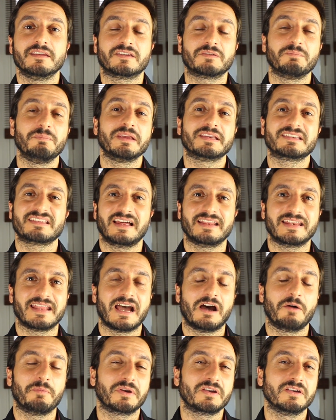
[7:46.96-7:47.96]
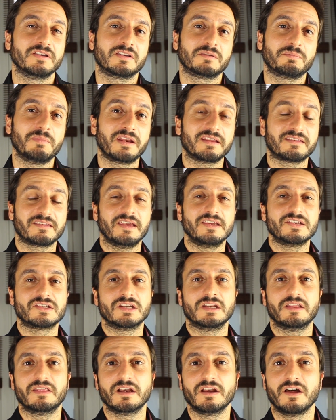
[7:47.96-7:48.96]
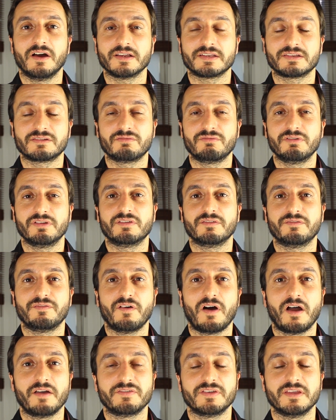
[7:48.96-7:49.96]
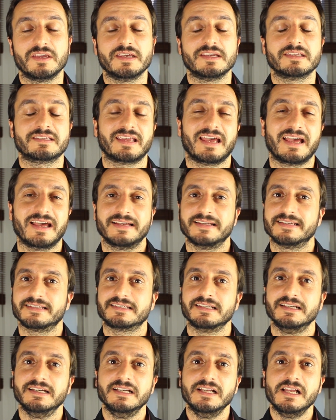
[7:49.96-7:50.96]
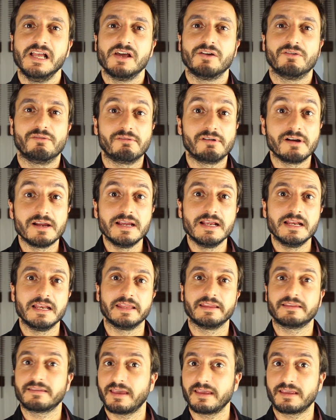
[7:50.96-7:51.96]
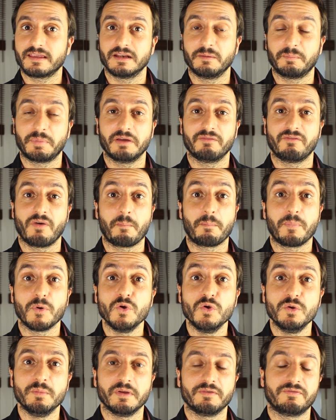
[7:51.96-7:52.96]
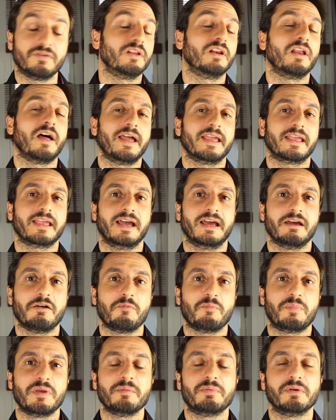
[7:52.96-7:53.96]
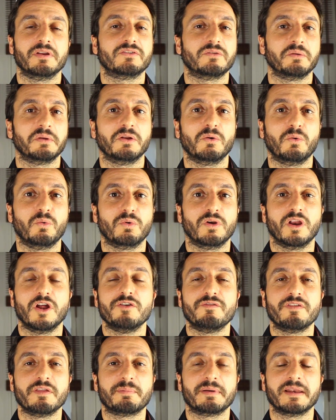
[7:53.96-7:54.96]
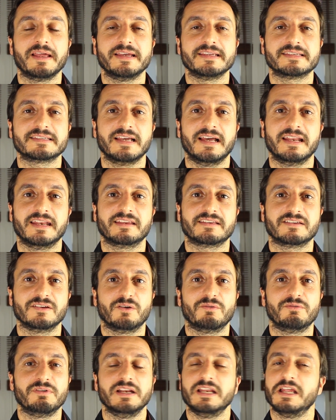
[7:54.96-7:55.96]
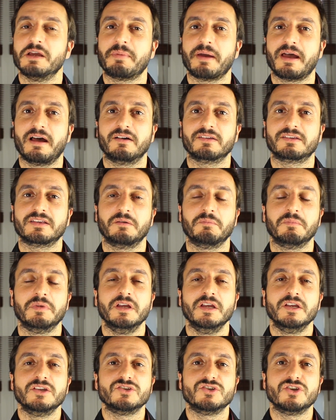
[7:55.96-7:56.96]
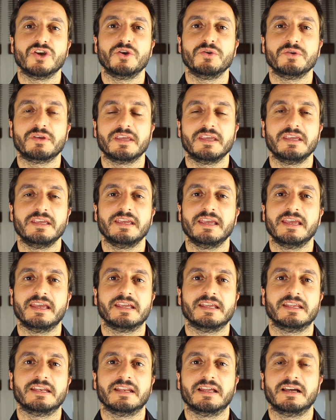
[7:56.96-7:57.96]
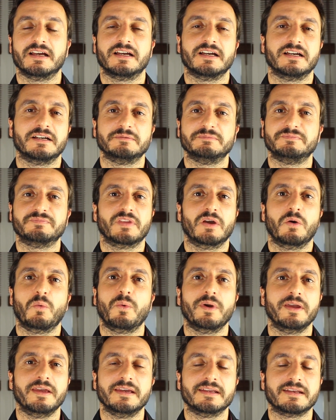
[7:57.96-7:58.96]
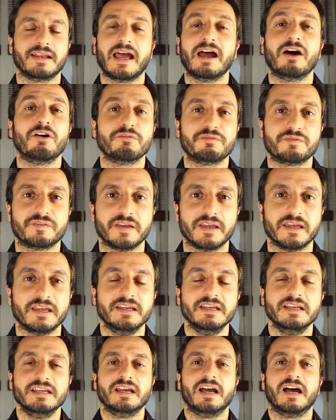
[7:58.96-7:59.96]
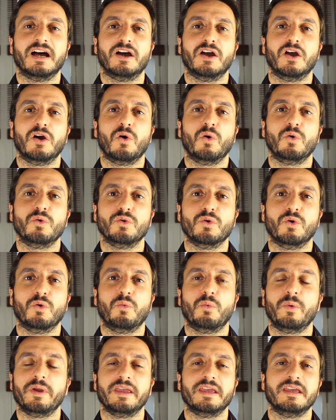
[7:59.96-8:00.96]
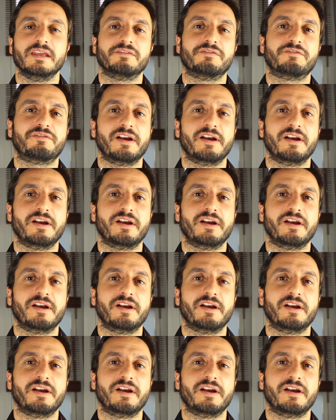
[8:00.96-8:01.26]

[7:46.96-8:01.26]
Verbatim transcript: dismissed that now because meditation in the last three to five years has really taken a bit of a boom, if you like, and people are doing it all over the place, and it's not really about some yogi in um, a weird outfit uh, or your weird